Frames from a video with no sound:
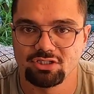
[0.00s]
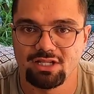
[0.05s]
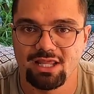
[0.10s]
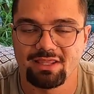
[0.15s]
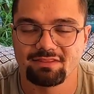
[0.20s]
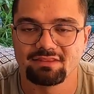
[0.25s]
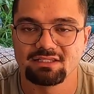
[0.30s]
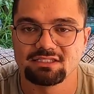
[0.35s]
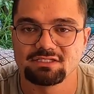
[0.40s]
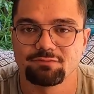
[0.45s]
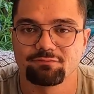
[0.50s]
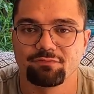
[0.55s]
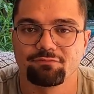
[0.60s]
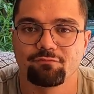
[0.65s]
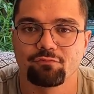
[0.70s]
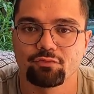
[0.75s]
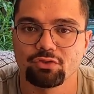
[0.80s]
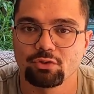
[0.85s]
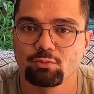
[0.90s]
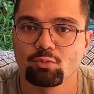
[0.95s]
And these
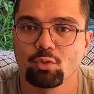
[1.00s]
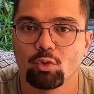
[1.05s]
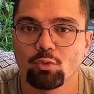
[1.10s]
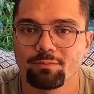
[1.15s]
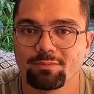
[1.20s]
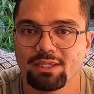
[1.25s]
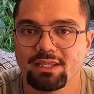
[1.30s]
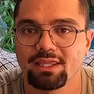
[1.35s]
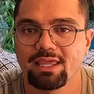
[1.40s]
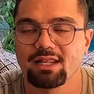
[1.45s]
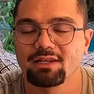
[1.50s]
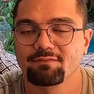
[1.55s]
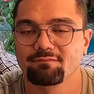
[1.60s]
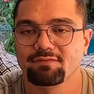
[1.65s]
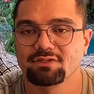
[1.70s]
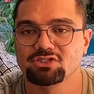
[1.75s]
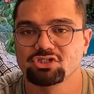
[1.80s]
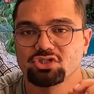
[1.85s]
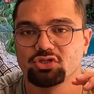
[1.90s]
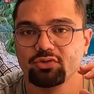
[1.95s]
free roaming
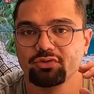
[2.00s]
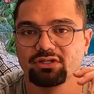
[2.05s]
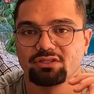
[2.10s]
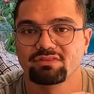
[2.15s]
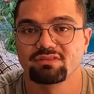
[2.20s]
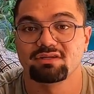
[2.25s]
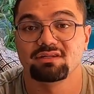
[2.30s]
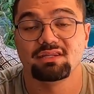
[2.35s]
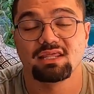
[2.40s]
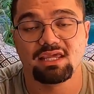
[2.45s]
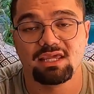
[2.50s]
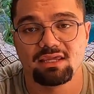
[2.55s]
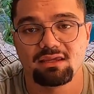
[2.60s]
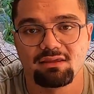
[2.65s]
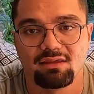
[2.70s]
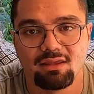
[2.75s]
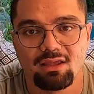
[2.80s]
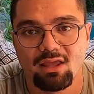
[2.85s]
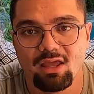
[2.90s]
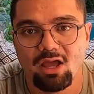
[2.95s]
elephants during the
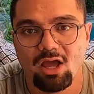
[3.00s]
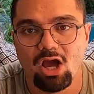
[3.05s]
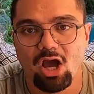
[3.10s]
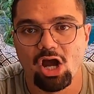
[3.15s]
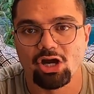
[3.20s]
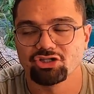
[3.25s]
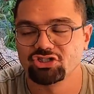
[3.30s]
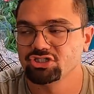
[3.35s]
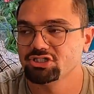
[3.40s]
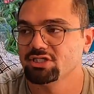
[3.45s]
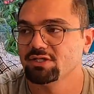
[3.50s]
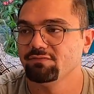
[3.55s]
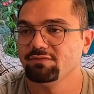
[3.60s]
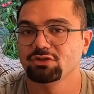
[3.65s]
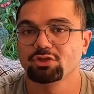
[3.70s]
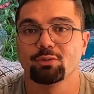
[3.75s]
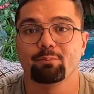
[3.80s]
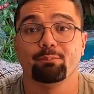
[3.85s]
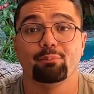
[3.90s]
day are just living their